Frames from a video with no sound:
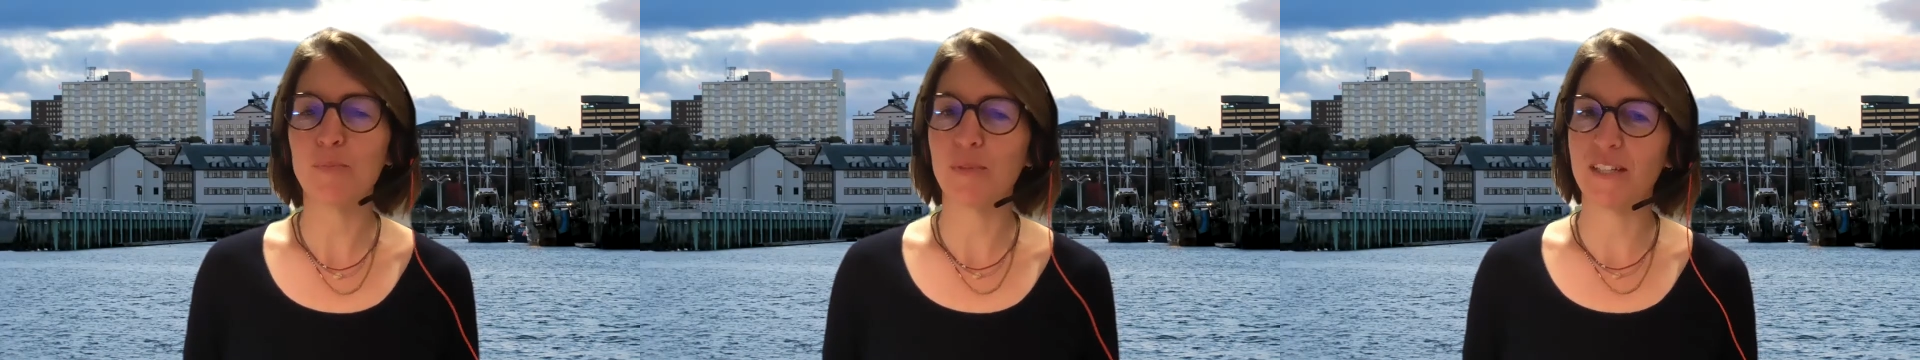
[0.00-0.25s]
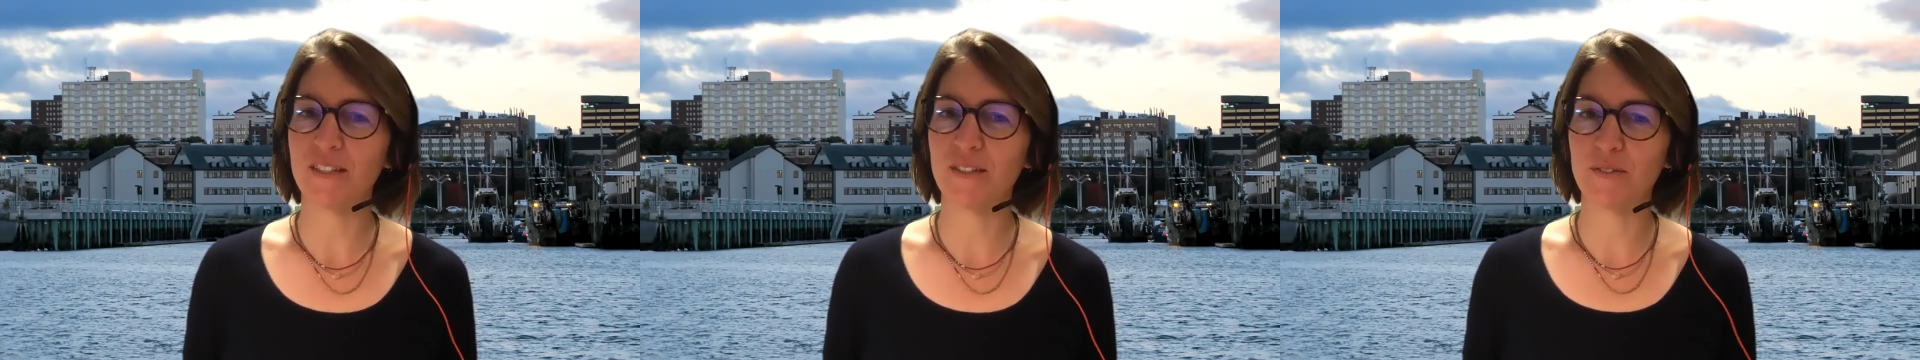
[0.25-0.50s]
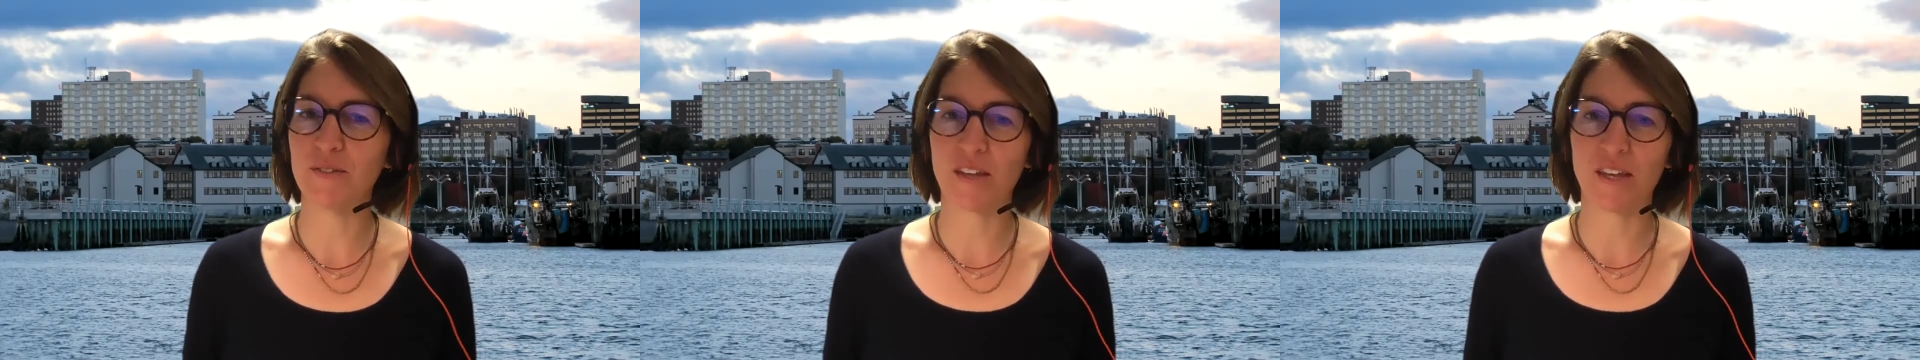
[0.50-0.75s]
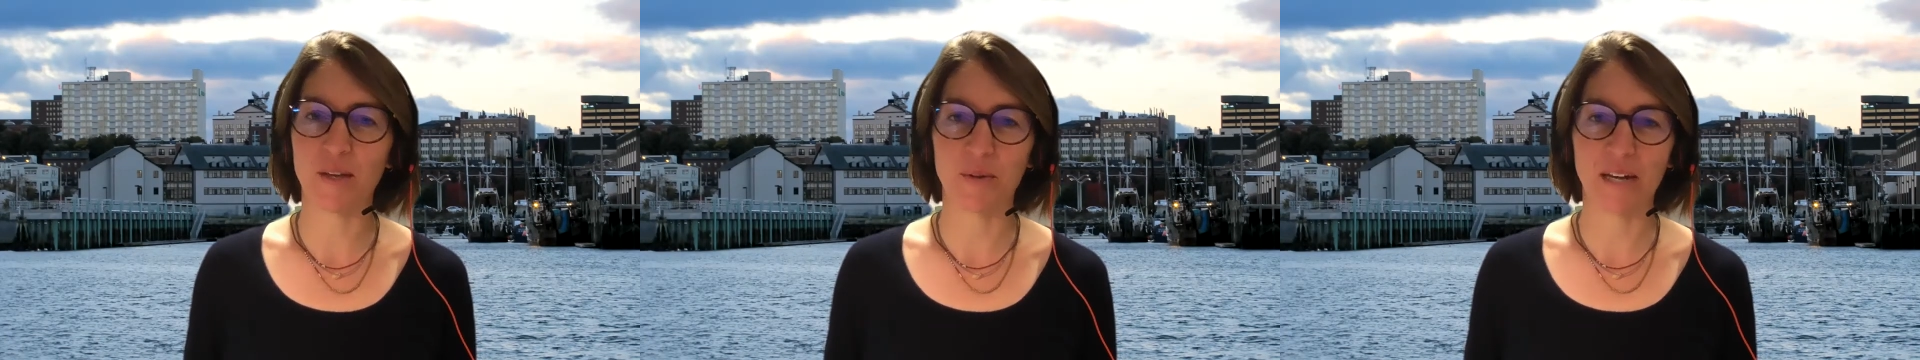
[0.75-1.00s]
Please use the
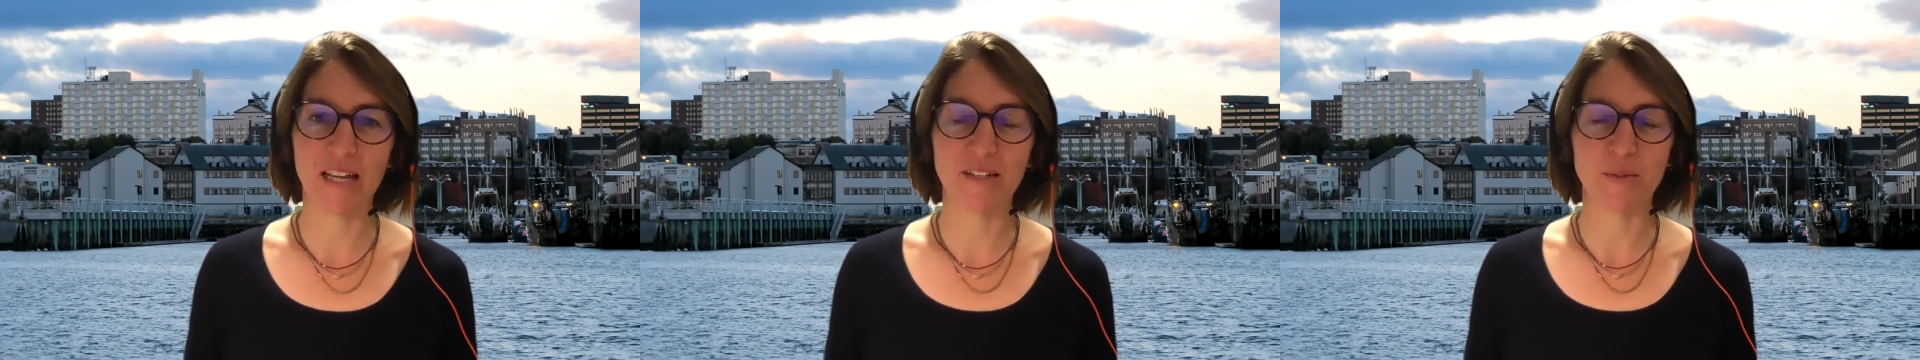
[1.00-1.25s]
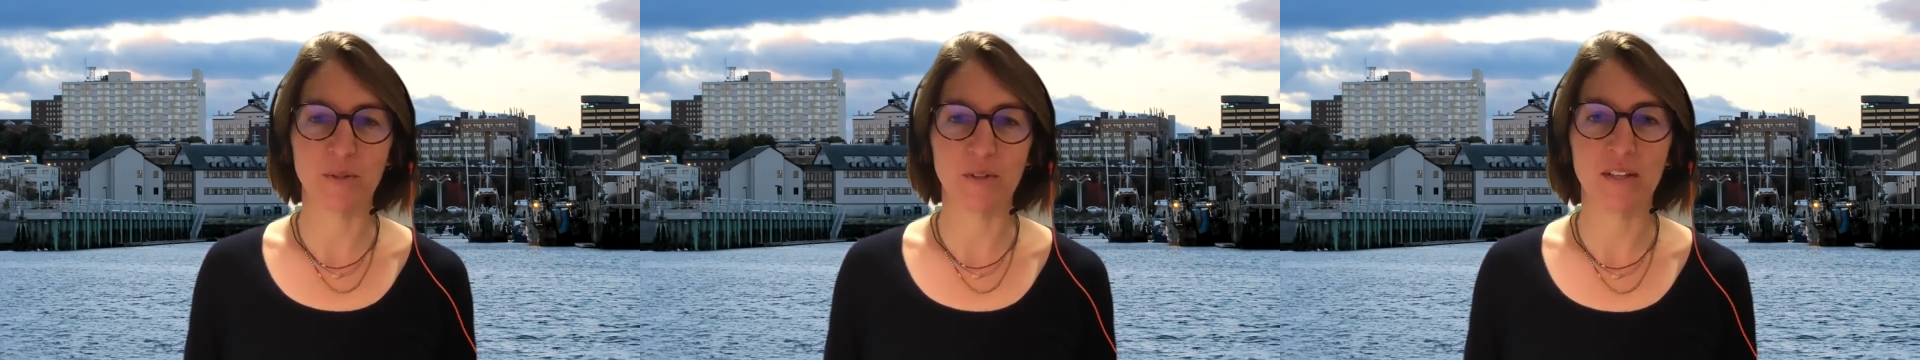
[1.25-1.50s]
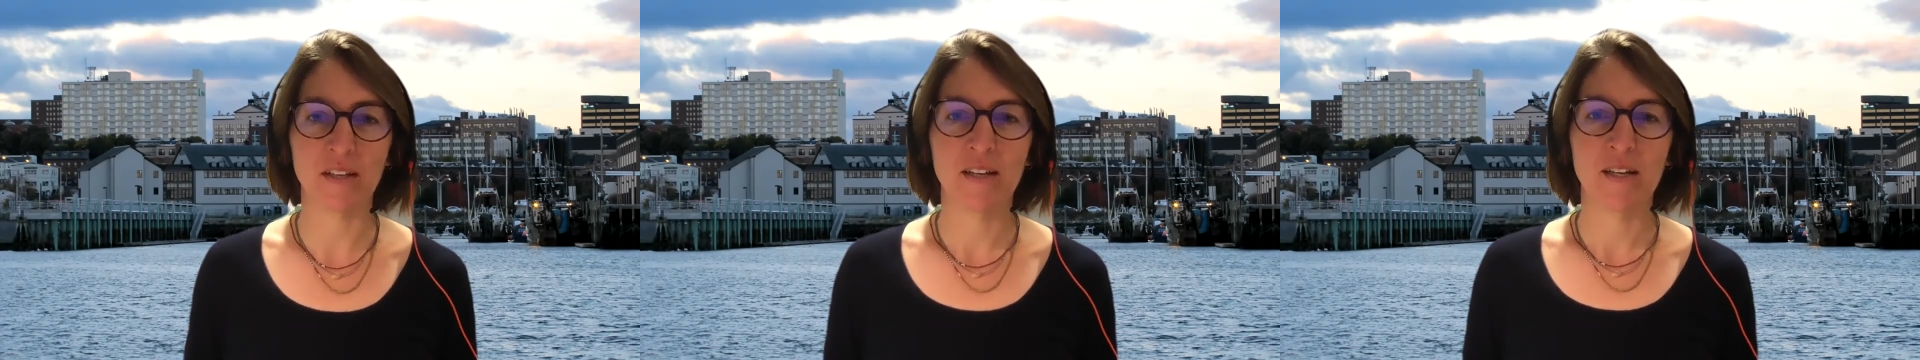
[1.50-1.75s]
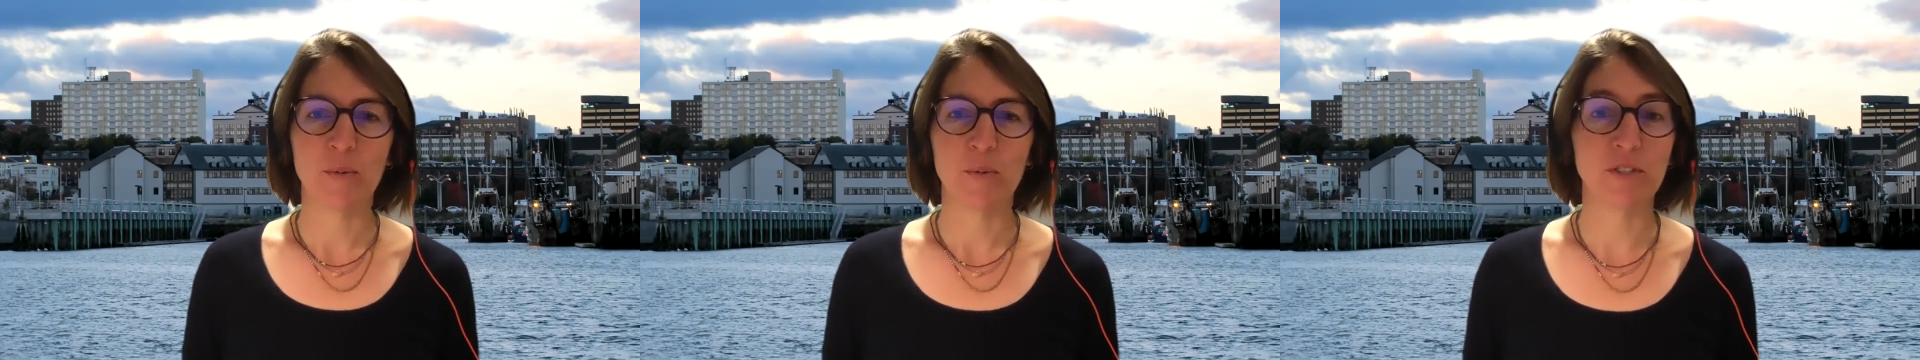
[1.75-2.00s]
Q&A tool,
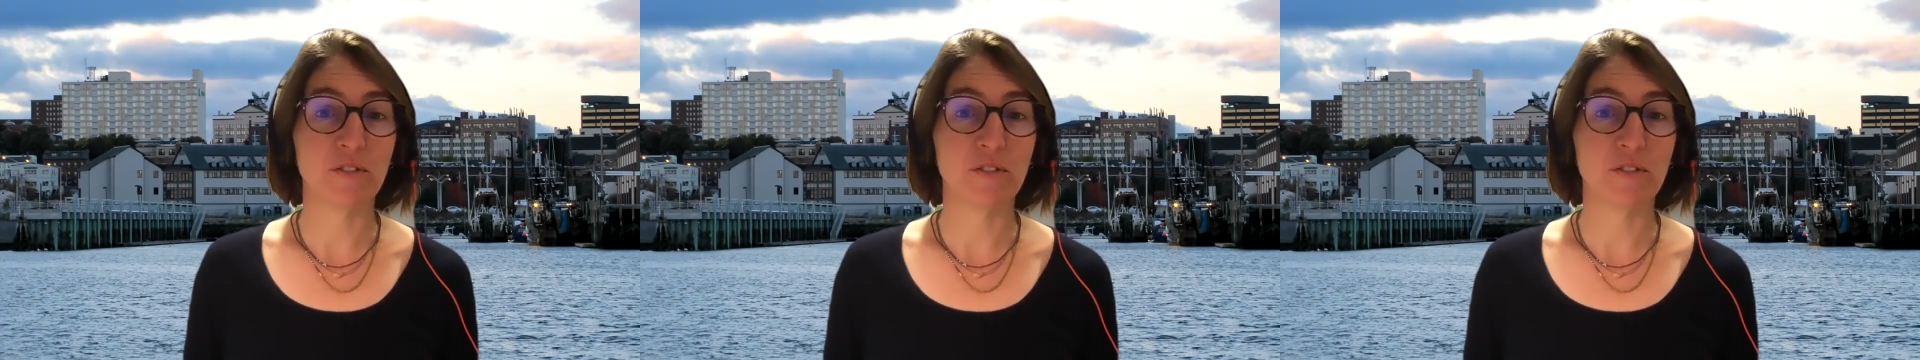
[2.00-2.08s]
which you'll